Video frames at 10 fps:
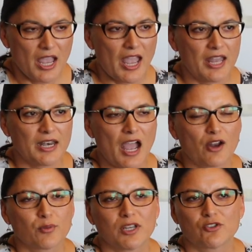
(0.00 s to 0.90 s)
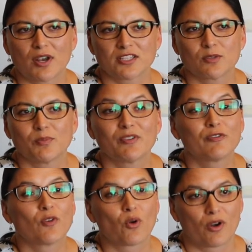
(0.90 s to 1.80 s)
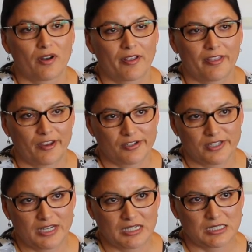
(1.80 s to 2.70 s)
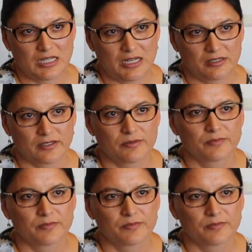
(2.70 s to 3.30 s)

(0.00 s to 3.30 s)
and how do we address them before there's an incident.